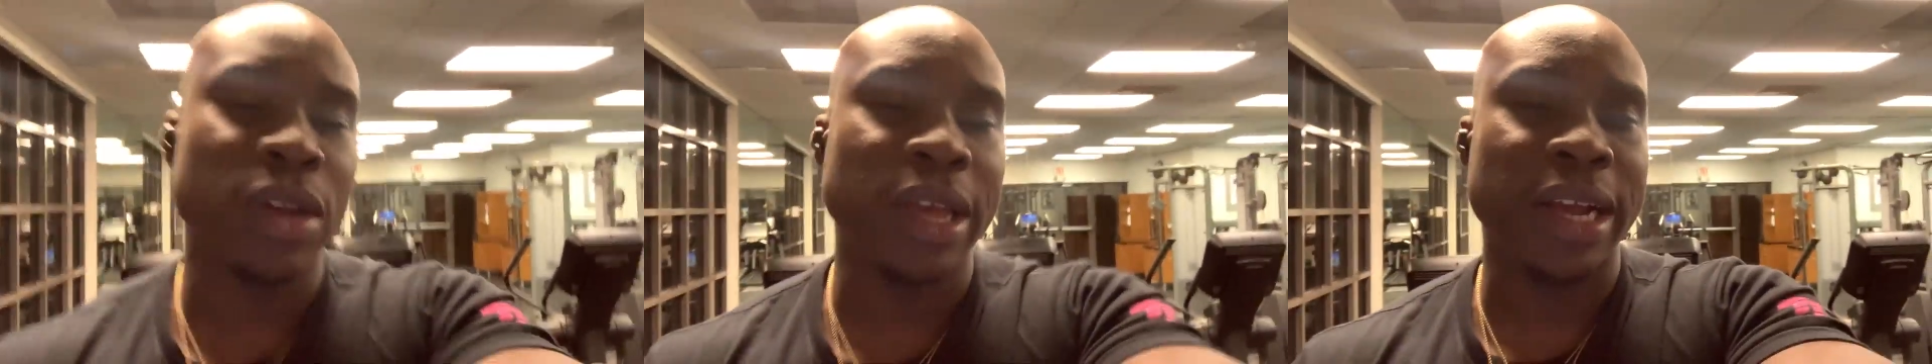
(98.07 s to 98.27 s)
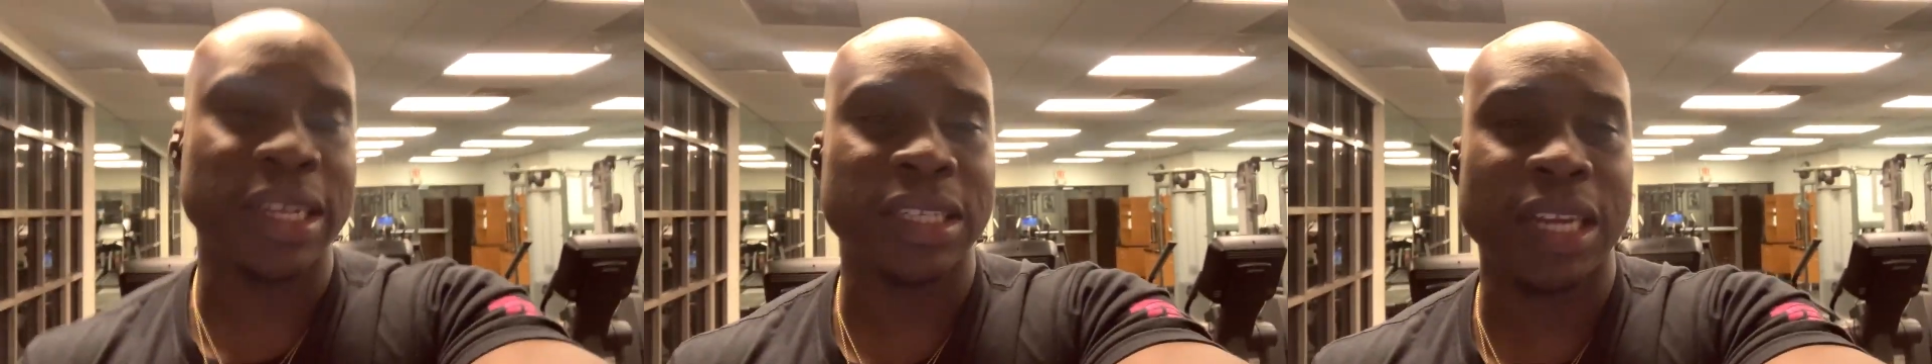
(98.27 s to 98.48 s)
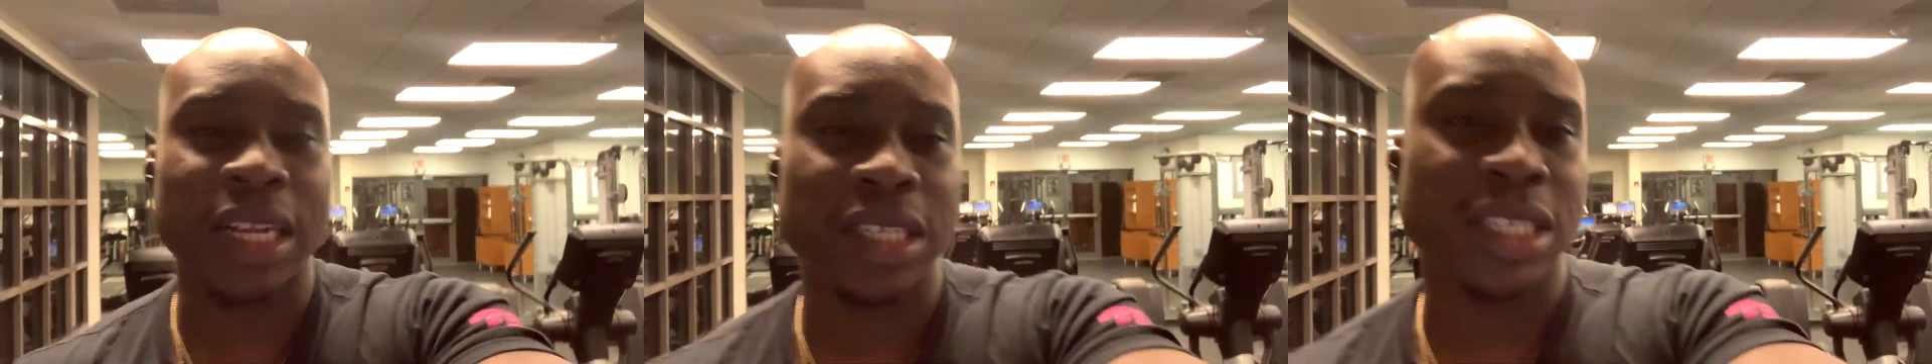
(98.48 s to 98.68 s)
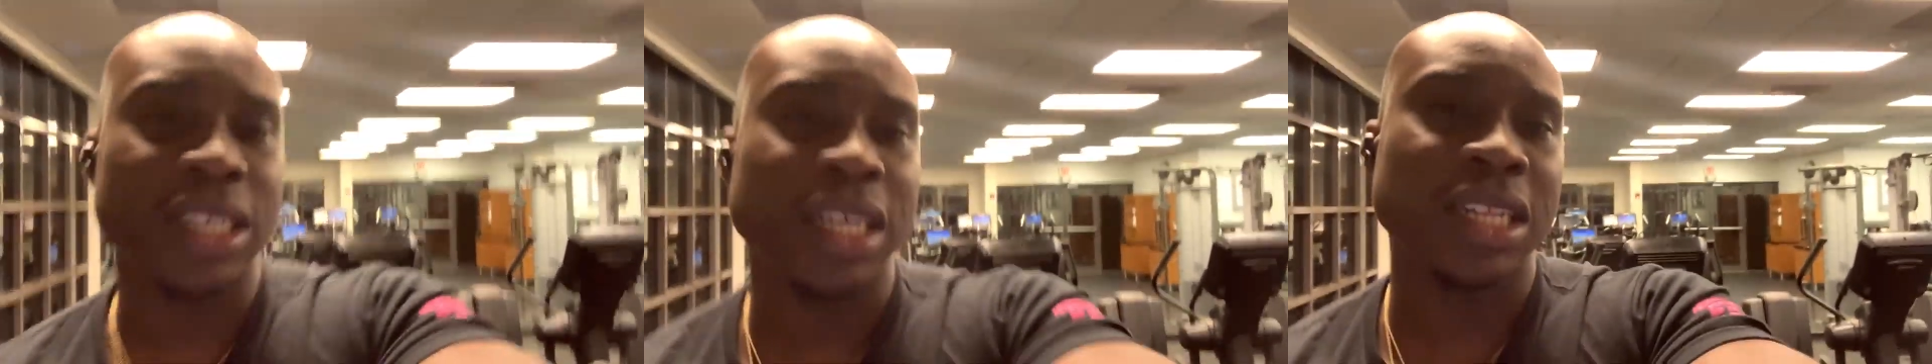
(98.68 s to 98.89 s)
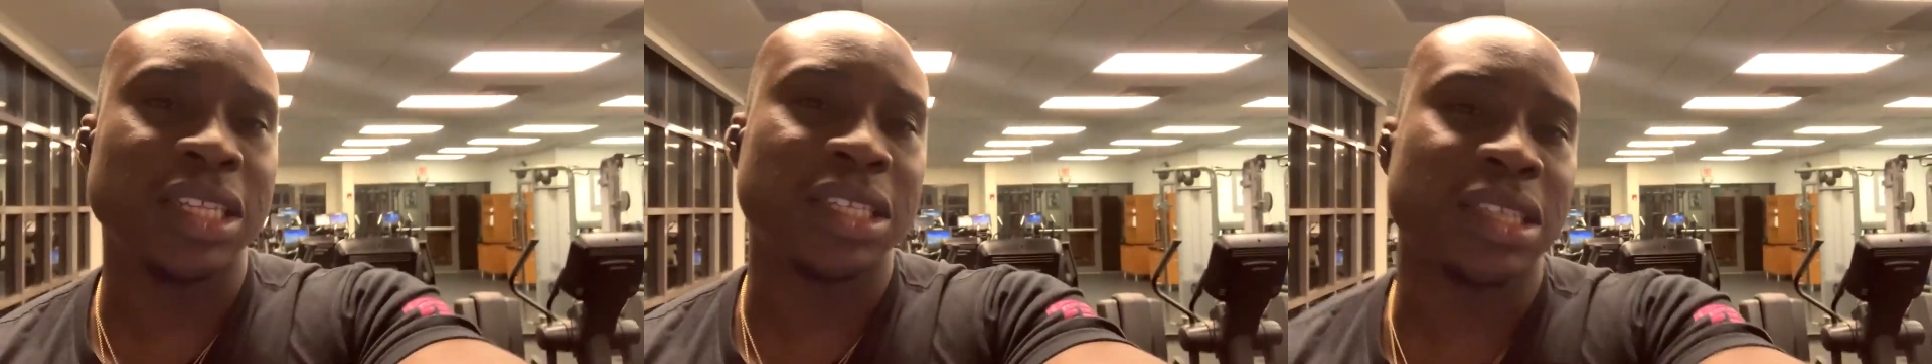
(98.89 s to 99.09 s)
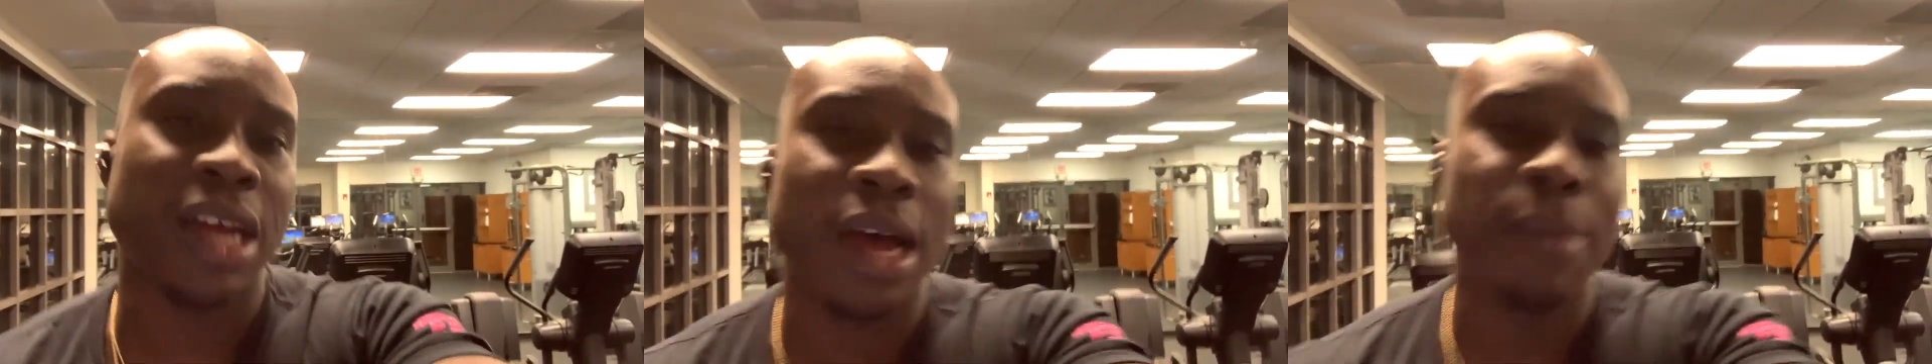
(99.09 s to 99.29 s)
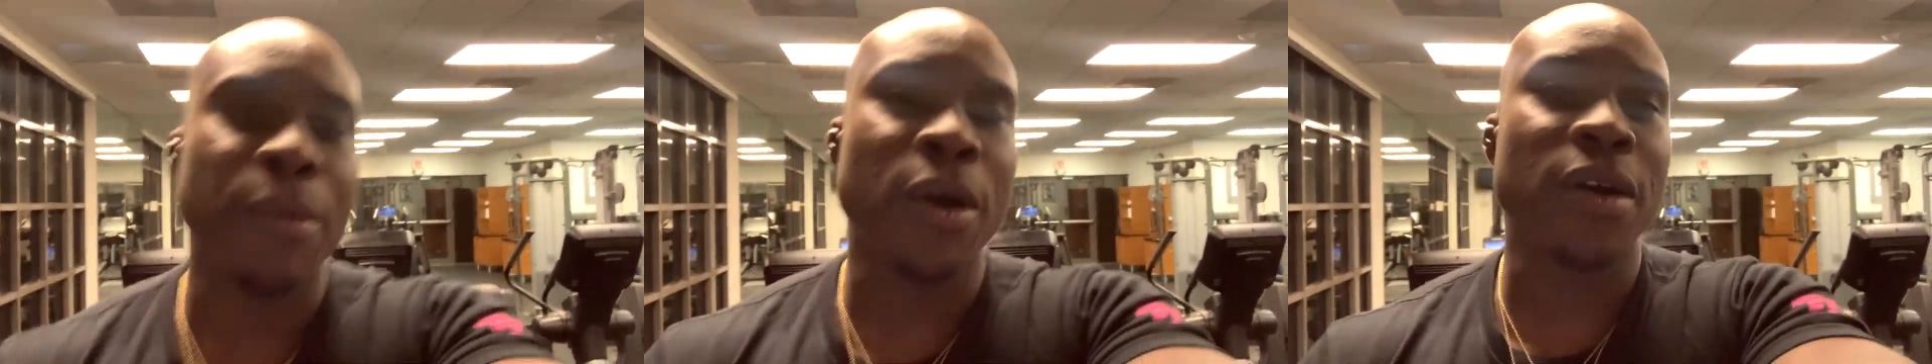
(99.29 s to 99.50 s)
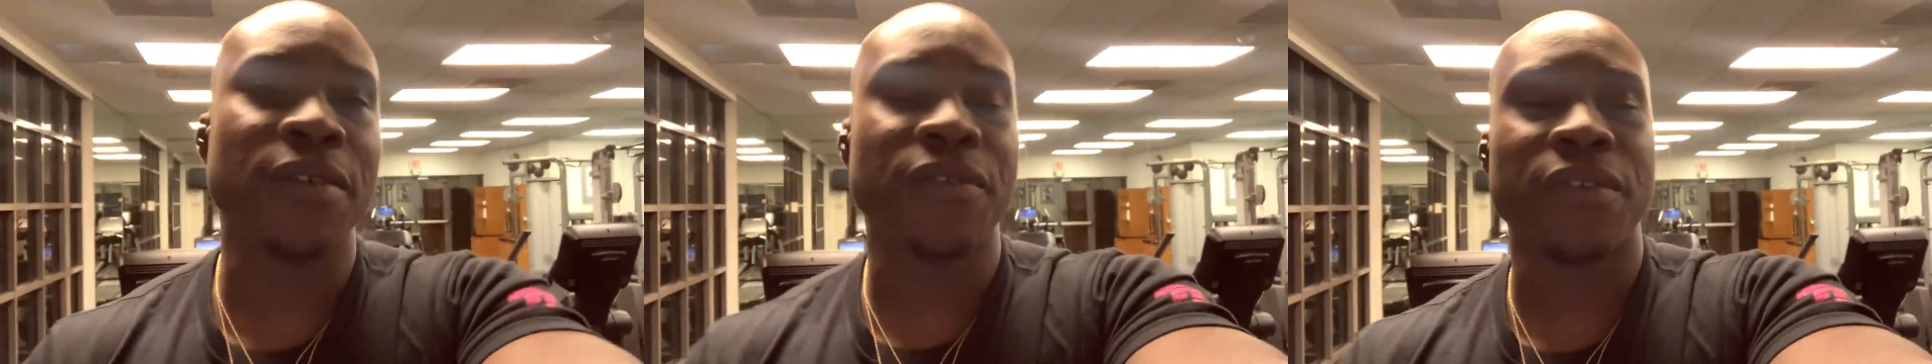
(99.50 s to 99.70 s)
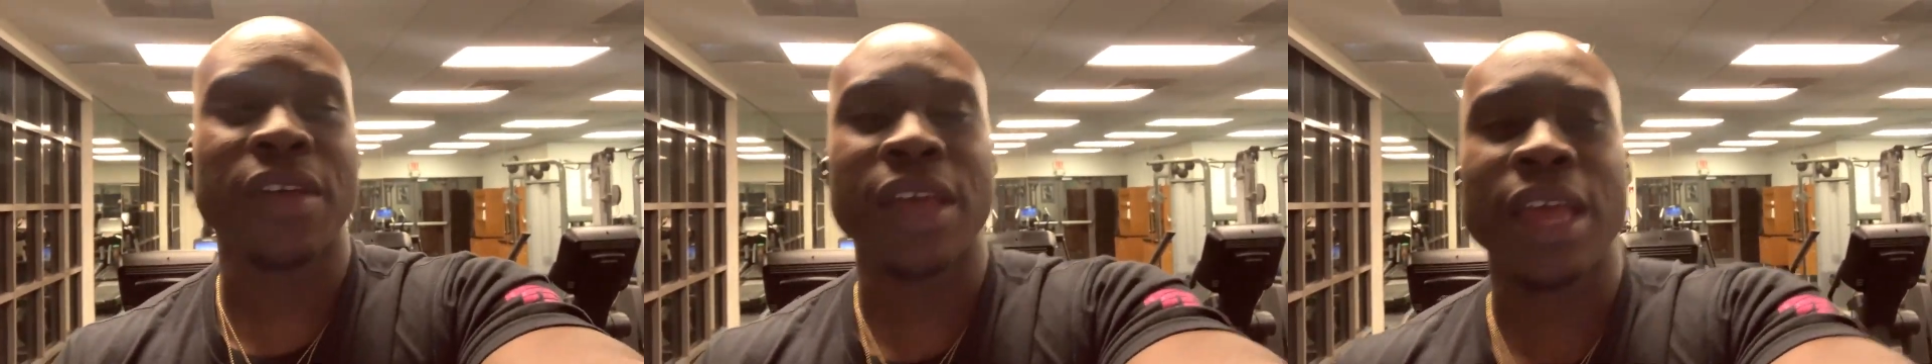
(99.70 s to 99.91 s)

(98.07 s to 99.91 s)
like I said, I just needed this time off.